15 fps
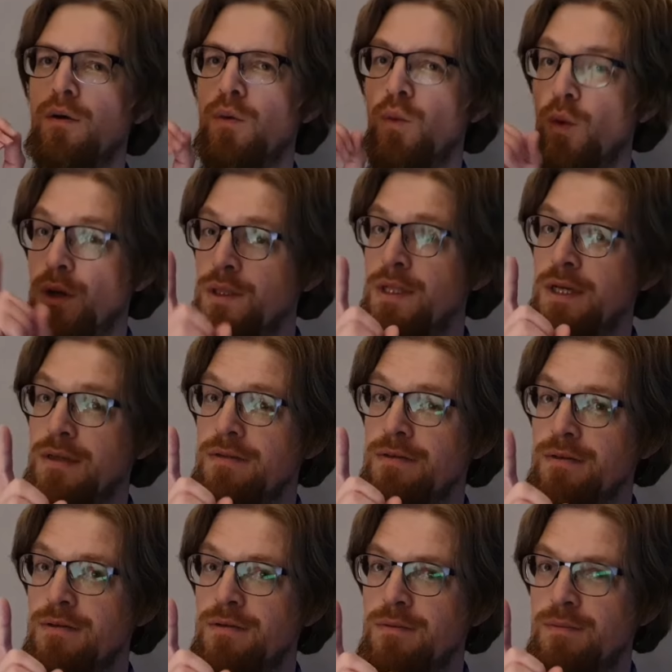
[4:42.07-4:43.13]
One
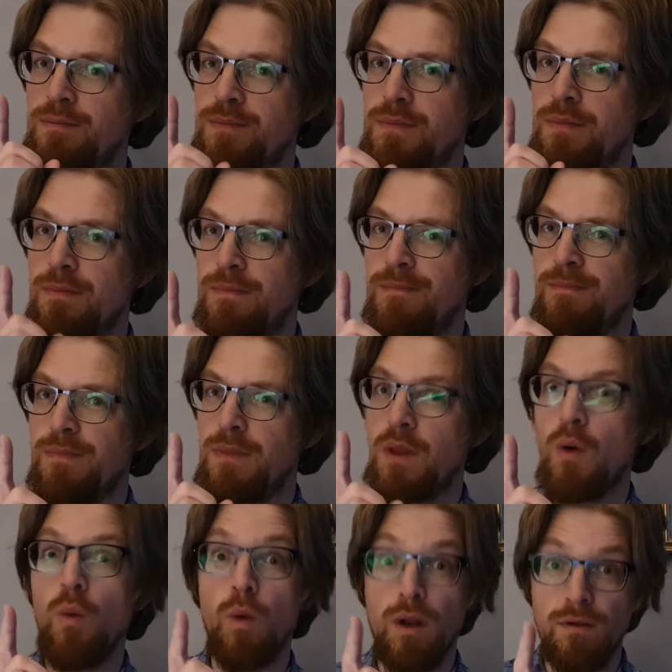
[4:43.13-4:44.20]
letter,
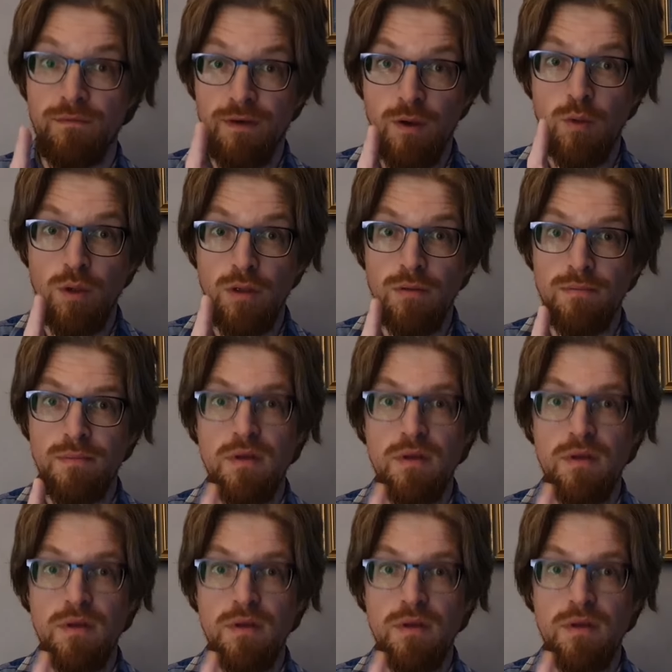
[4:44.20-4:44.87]
one vowel,